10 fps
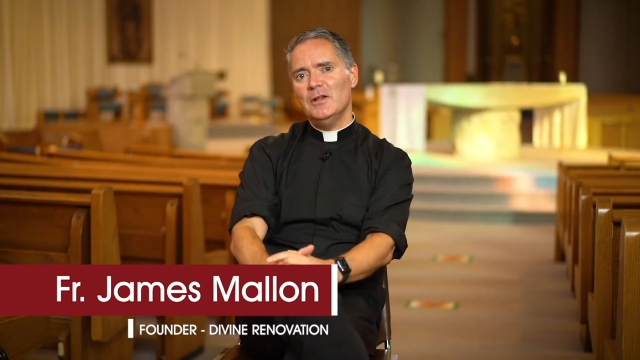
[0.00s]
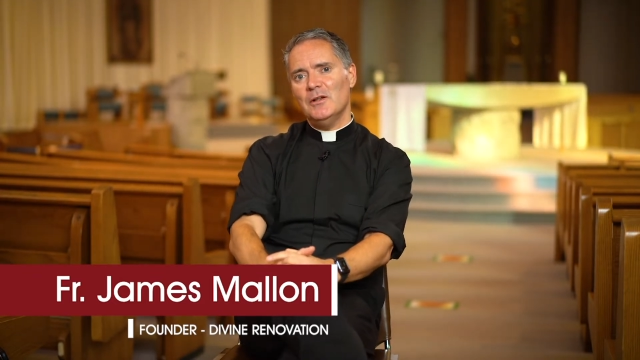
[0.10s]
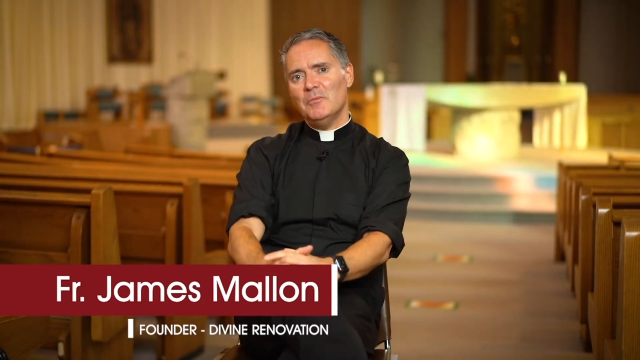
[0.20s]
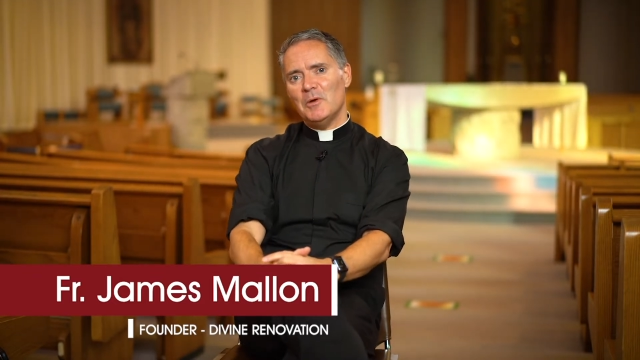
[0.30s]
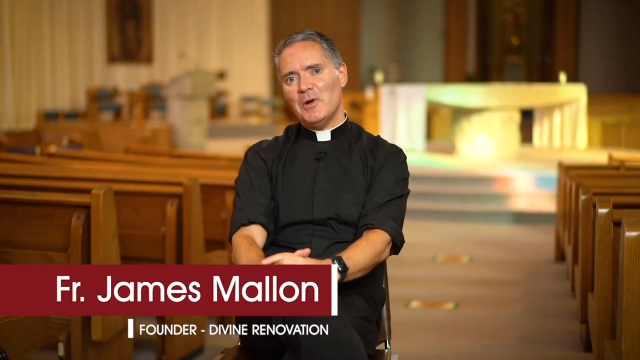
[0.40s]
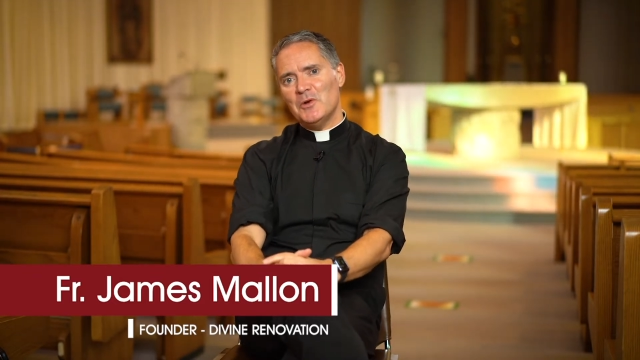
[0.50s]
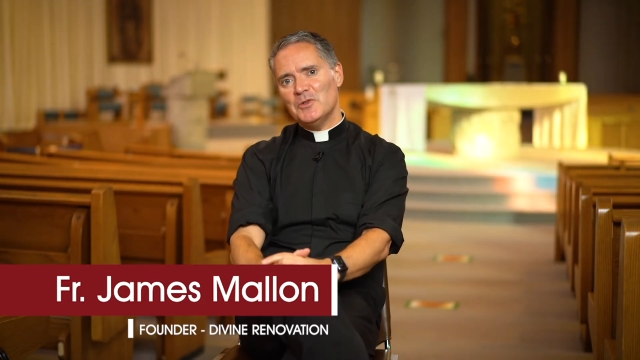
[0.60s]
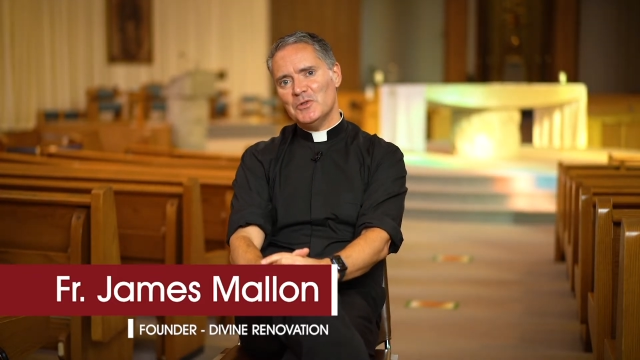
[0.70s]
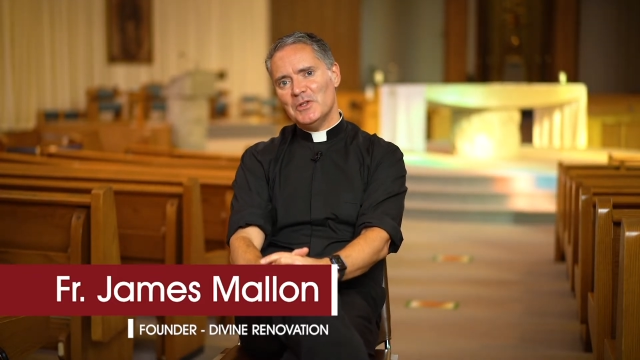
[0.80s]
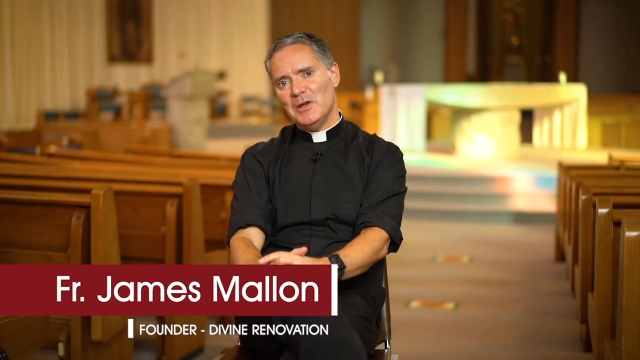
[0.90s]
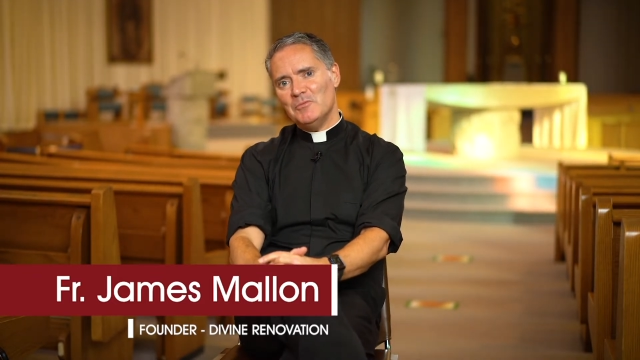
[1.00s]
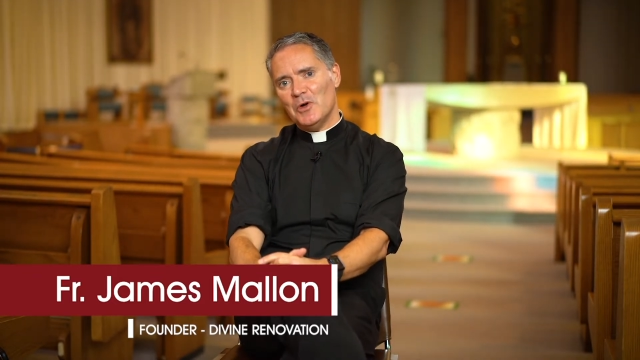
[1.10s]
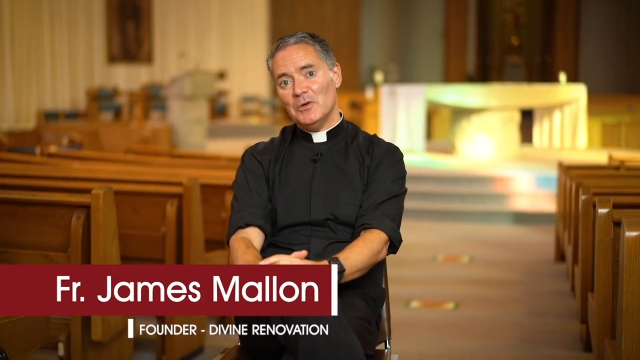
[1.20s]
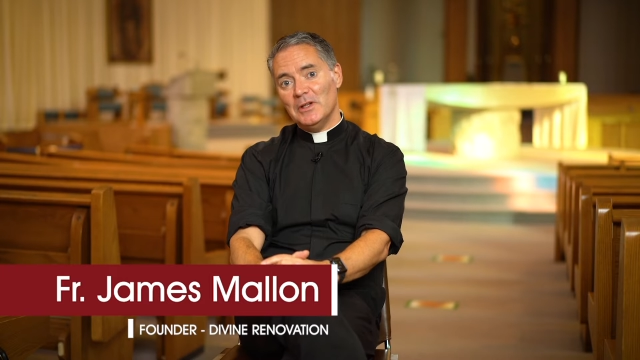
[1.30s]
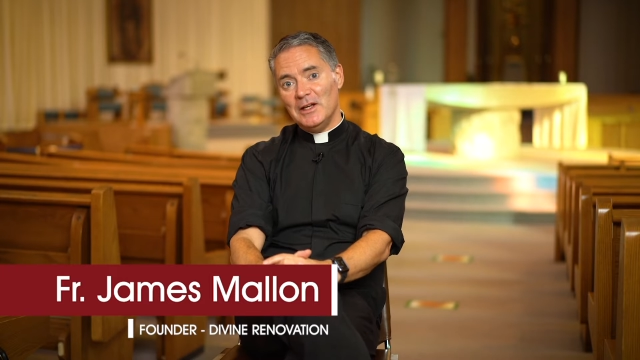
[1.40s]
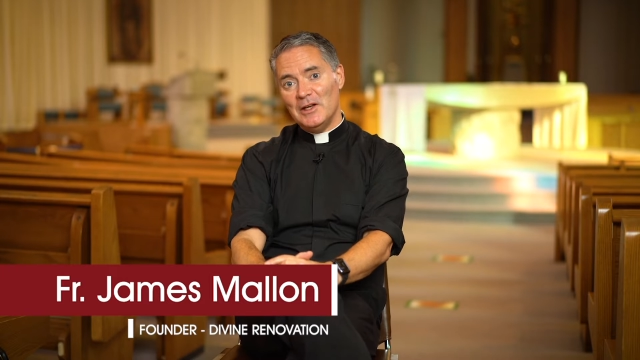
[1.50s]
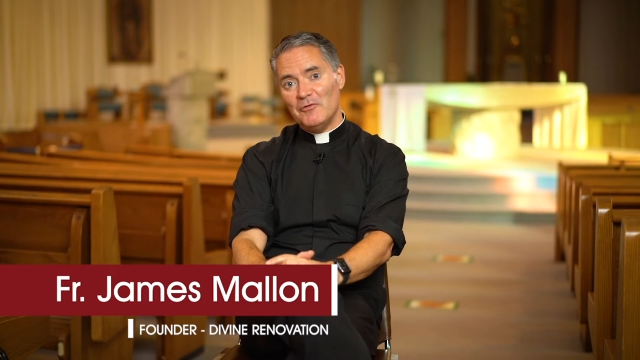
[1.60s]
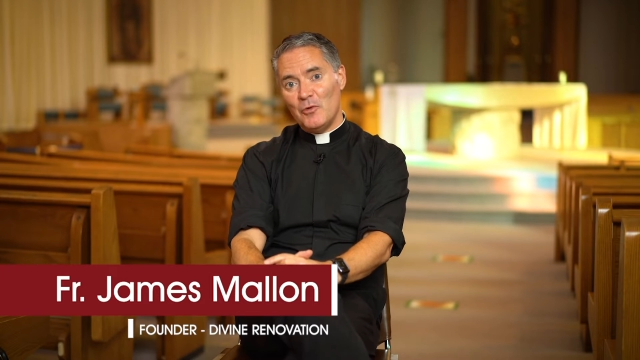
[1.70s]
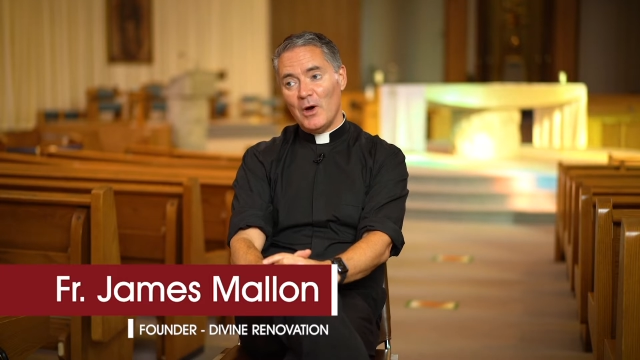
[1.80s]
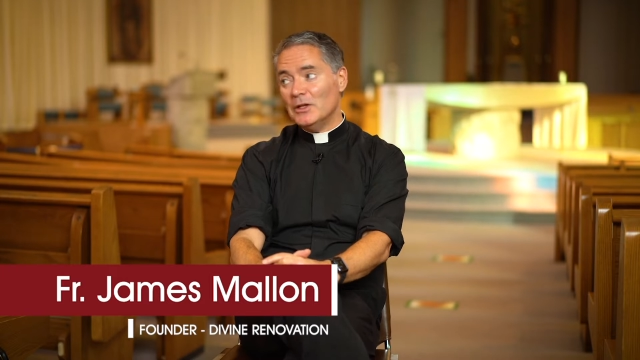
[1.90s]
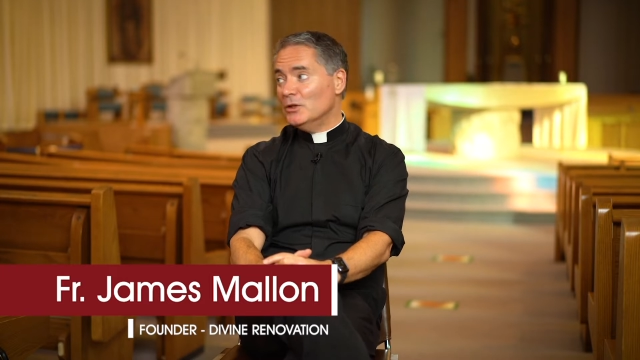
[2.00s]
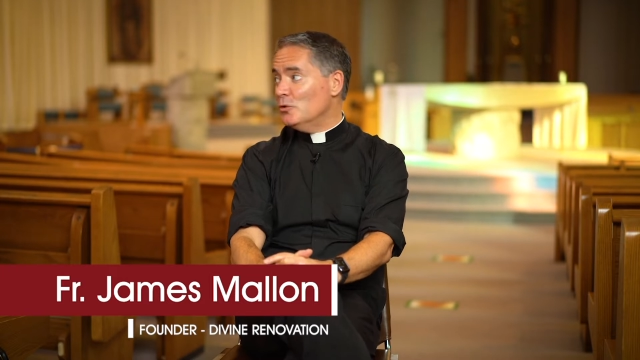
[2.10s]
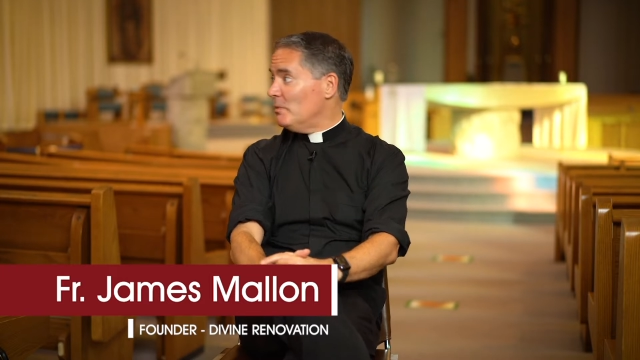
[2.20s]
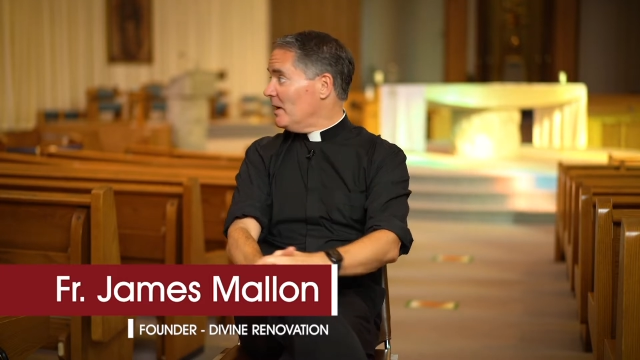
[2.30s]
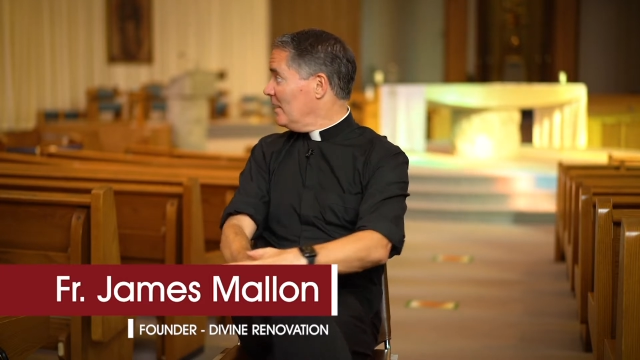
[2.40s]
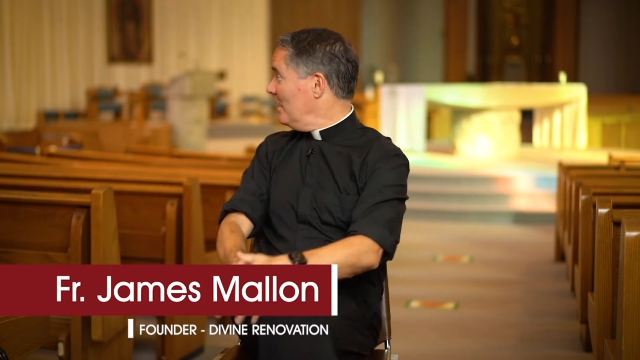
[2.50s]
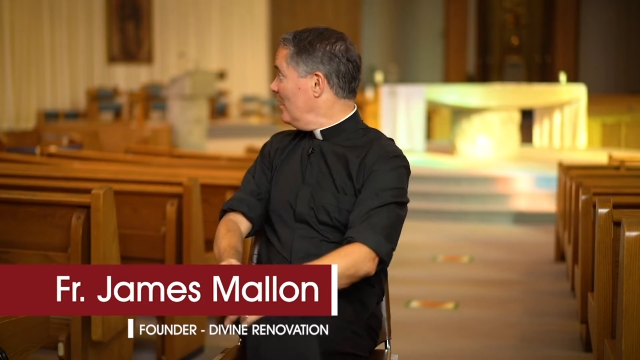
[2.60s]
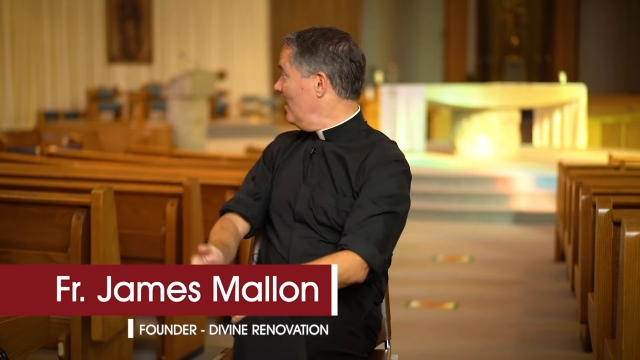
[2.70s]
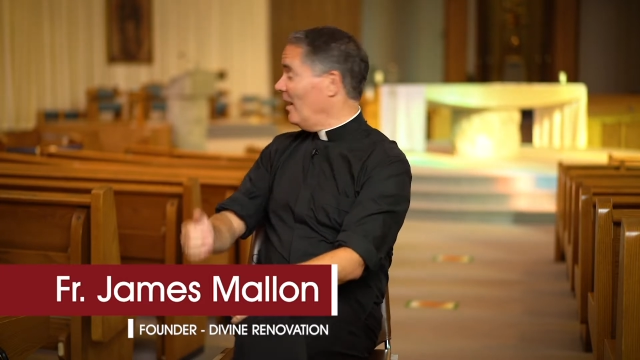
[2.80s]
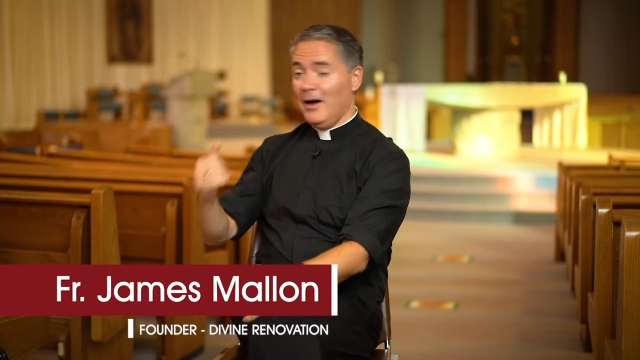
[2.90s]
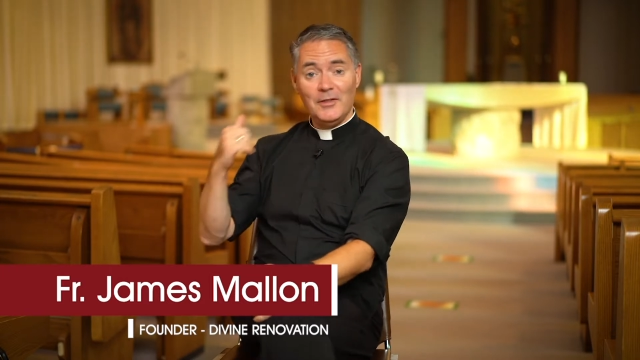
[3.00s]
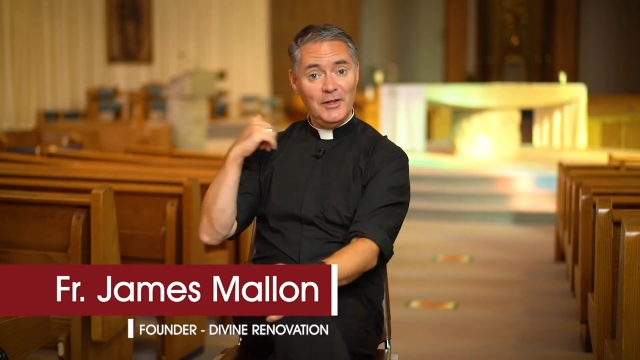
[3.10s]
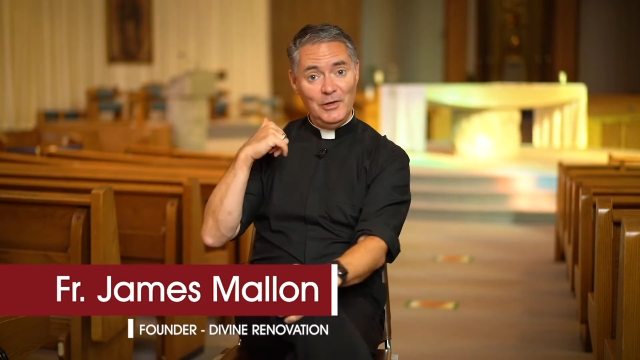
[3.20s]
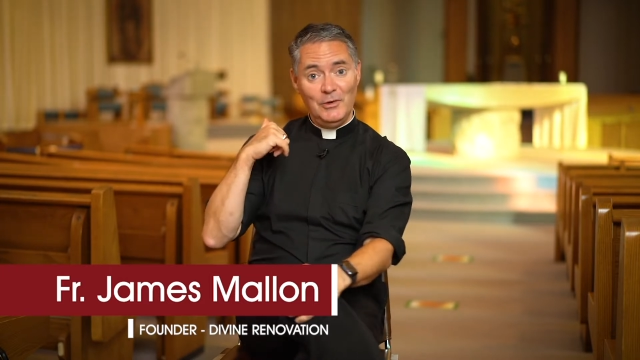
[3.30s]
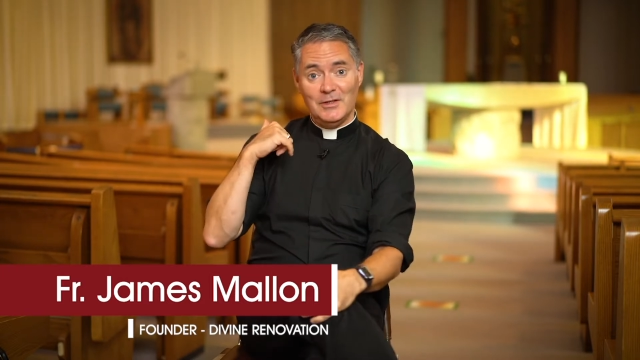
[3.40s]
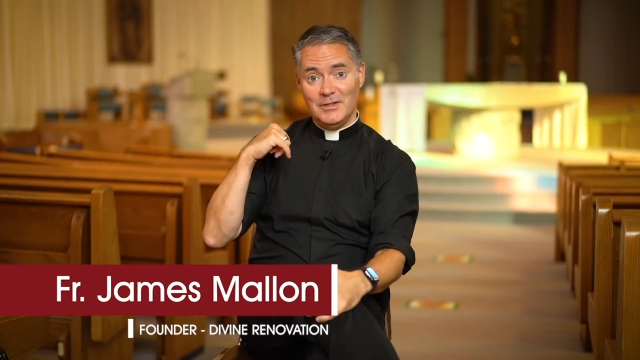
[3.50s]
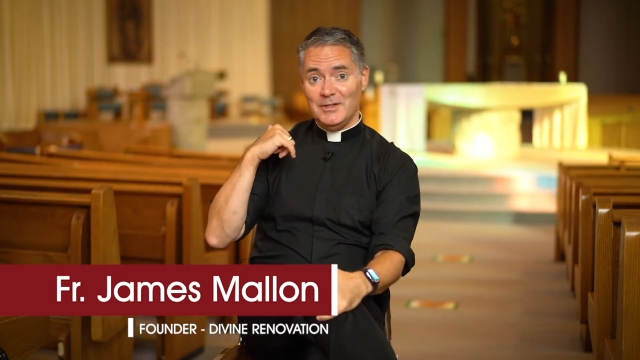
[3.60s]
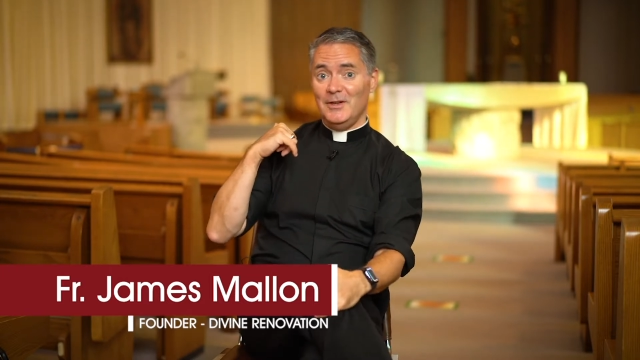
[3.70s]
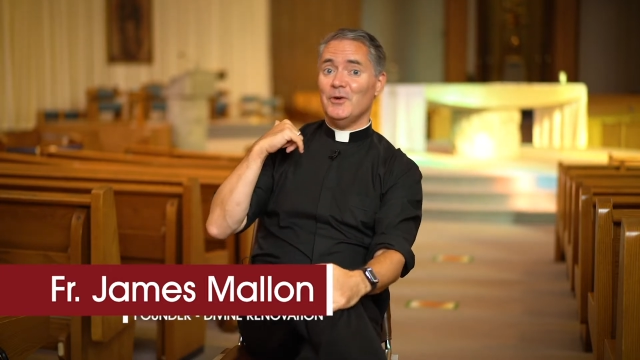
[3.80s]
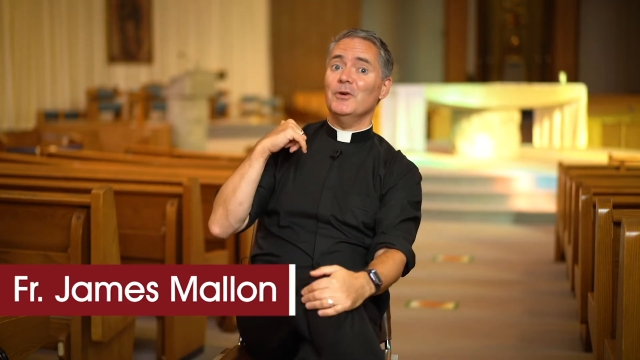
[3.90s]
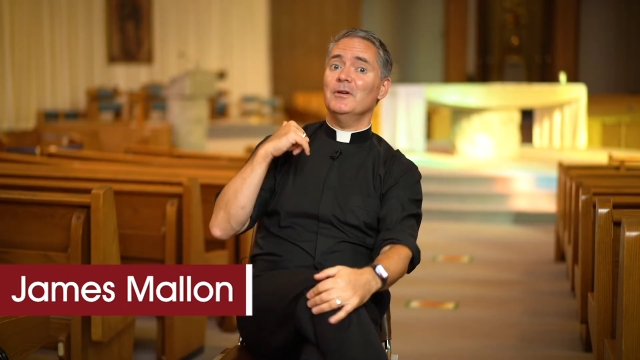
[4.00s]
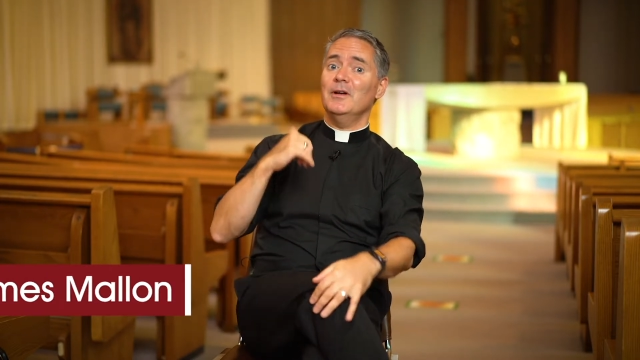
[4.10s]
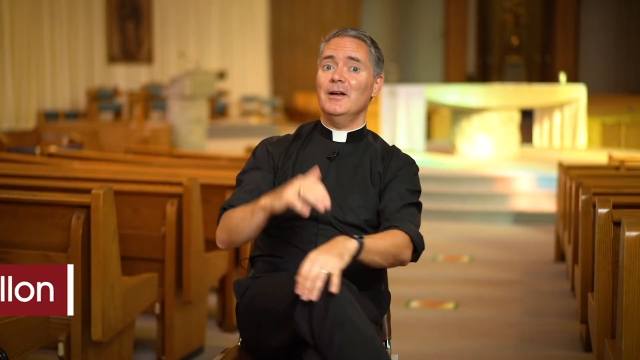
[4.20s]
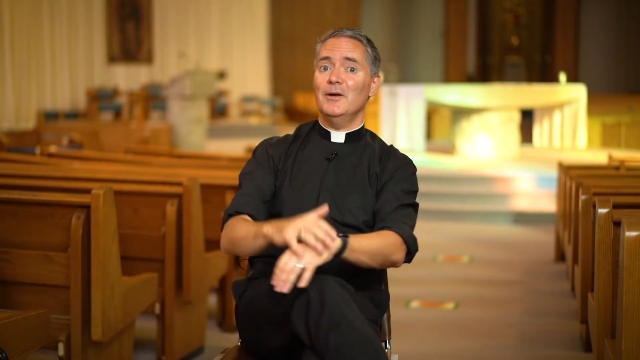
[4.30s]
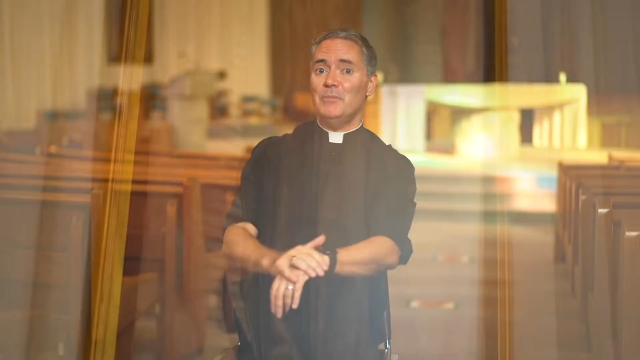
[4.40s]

And my parish is named Our Lady of Guadalupe. I think you can see her uh,